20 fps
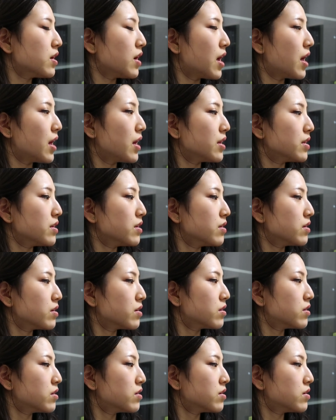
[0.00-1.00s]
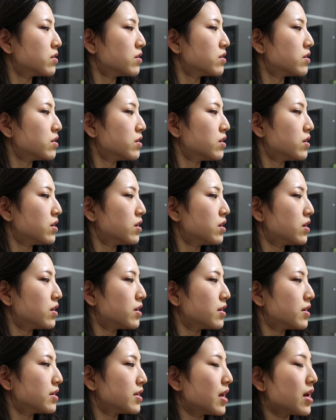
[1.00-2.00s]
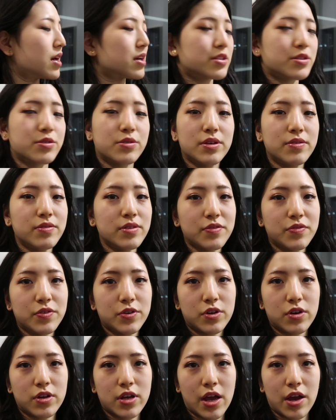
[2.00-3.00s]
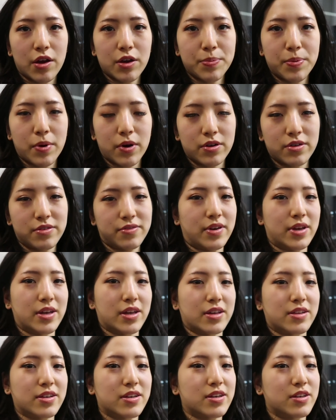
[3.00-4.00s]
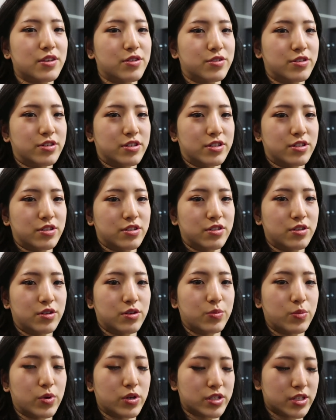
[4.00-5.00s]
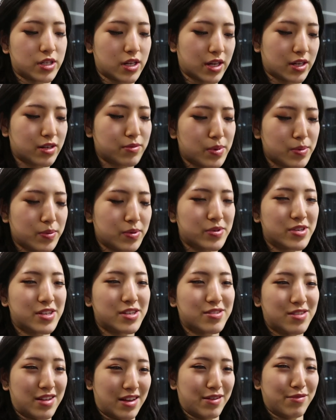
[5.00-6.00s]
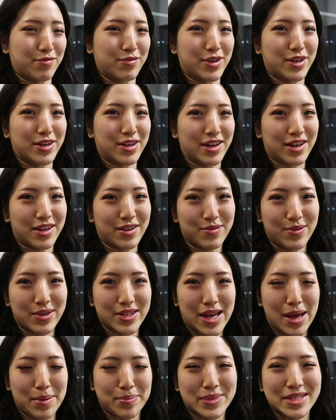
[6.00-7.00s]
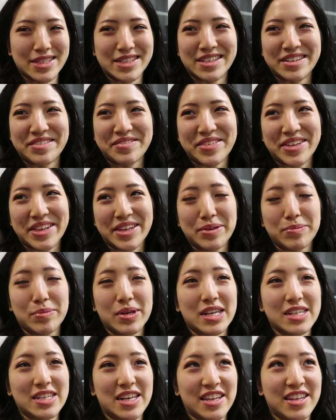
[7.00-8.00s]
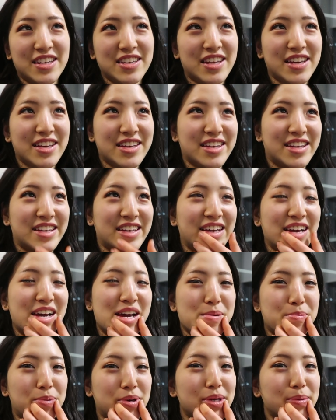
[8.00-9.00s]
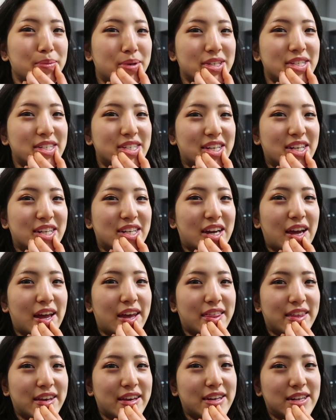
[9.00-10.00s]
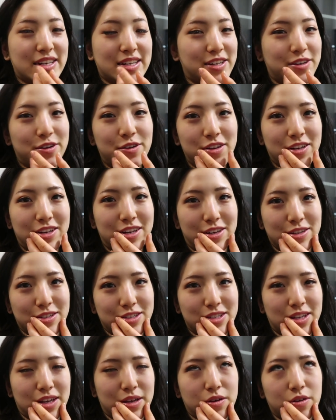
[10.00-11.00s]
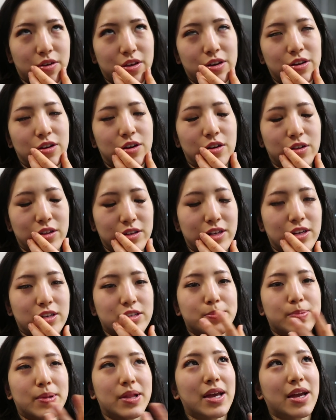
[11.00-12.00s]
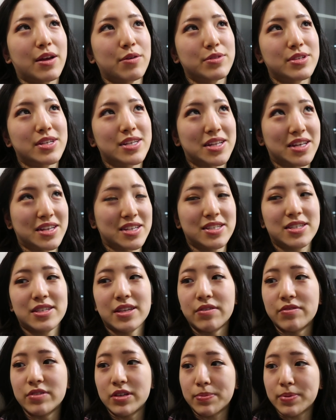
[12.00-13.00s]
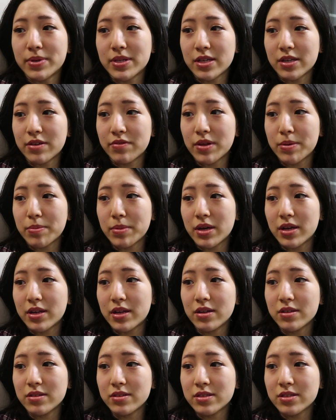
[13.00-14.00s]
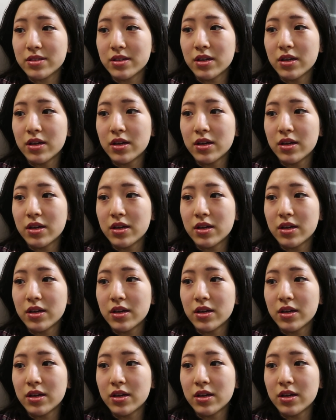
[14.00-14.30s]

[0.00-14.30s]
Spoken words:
And yeah, so even if you're not a Harry Potter fan, I think you should go and watch it, like maybe just like read like what happens and everything, because I think like the pretty much the entire theater, they're all adults, like okay, not all adults, but like I would say like 70% of them are adults.